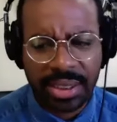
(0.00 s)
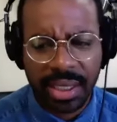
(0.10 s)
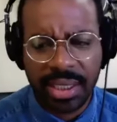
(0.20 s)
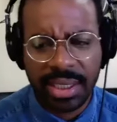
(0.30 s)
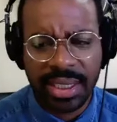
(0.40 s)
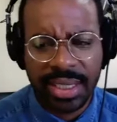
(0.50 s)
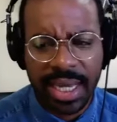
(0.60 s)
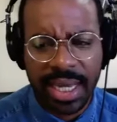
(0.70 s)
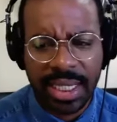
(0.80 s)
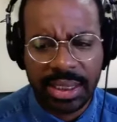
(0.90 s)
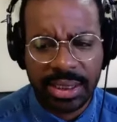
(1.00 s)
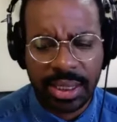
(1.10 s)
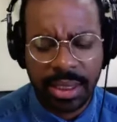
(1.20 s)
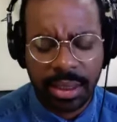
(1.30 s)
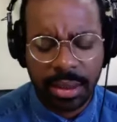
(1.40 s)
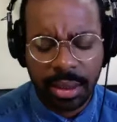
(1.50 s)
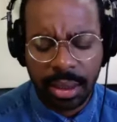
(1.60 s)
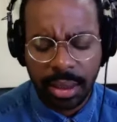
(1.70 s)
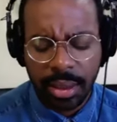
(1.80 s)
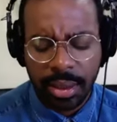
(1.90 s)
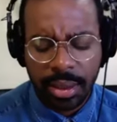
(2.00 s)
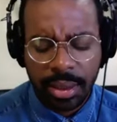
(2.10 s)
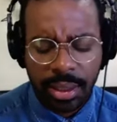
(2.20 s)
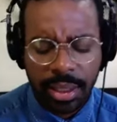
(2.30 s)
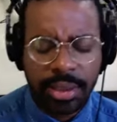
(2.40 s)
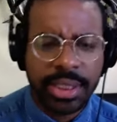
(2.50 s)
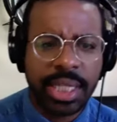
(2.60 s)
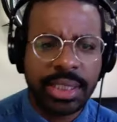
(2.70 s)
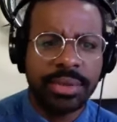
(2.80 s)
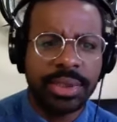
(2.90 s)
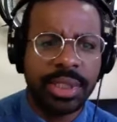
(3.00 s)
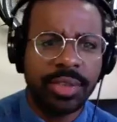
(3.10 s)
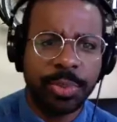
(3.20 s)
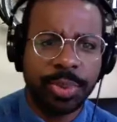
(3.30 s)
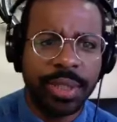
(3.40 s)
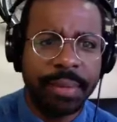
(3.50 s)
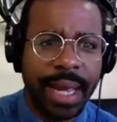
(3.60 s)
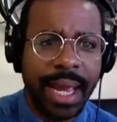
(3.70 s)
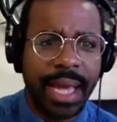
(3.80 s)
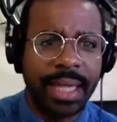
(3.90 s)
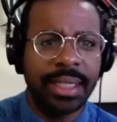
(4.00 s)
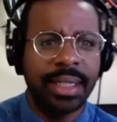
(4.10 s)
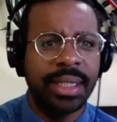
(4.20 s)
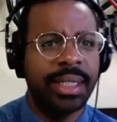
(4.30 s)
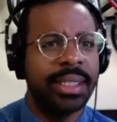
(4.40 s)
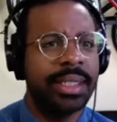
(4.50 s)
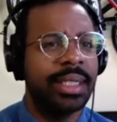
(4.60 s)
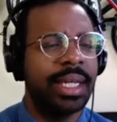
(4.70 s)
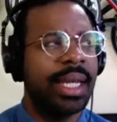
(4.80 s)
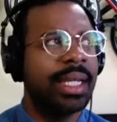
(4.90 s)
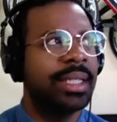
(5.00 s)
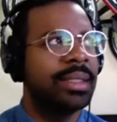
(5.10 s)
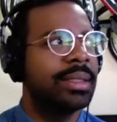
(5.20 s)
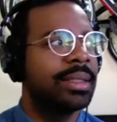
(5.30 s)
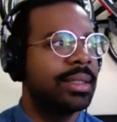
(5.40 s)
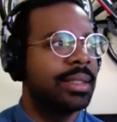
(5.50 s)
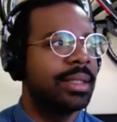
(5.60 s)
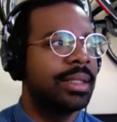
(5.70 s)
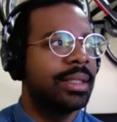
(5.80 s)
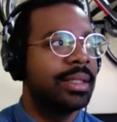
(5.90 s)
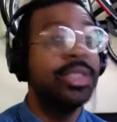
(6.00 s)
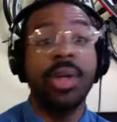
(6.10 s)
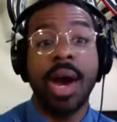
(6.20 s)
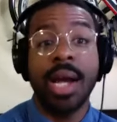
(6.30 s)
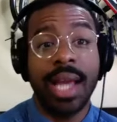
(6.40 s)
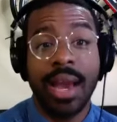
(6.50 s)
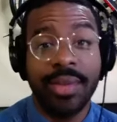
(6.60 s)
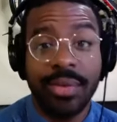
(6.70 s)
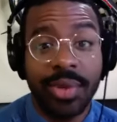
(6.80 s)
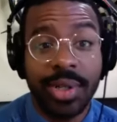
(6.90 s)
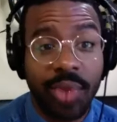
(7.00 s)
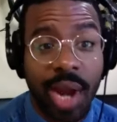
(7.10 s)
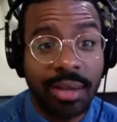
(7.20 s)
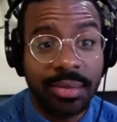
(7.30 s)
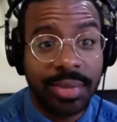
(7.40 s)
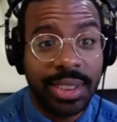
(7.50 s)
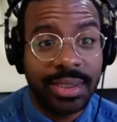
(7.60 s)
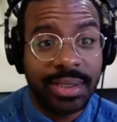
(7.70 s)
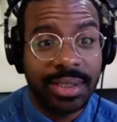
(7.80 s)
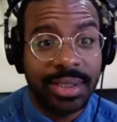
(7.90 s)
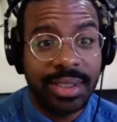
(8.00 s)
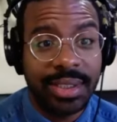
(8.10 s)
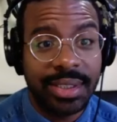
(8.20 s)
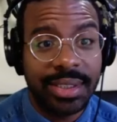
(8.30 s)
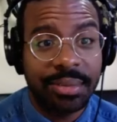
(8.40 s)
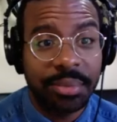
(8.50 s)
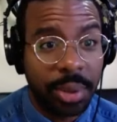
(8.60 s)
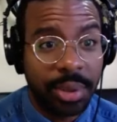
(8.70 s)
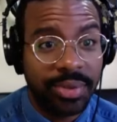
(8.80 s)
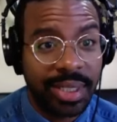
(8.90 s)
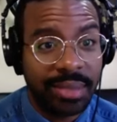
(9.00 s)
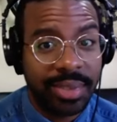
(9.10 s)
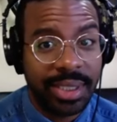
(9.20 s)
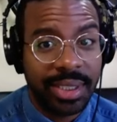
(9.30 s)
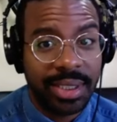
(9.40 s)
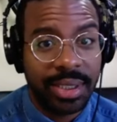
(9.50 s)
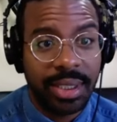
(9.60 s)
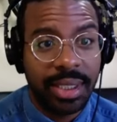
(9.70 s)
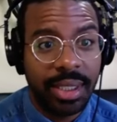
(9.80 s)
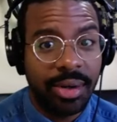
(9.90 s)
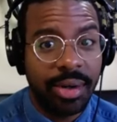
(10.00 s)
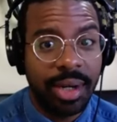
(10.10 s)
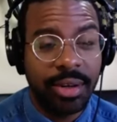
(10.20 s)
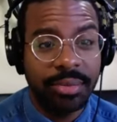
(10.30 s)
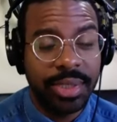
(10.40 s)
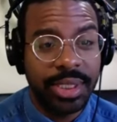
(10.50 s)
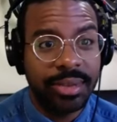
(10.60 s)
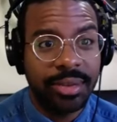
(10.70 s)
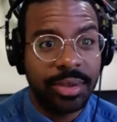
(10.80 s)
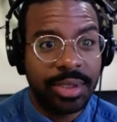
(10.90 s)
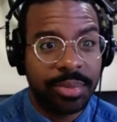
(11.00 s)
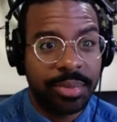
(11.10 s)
sorry to hear that. It's uh here in the states, it was it was pretty bad. Uh, and you know, I didn't have anyone around me to to motivate me or help me go to the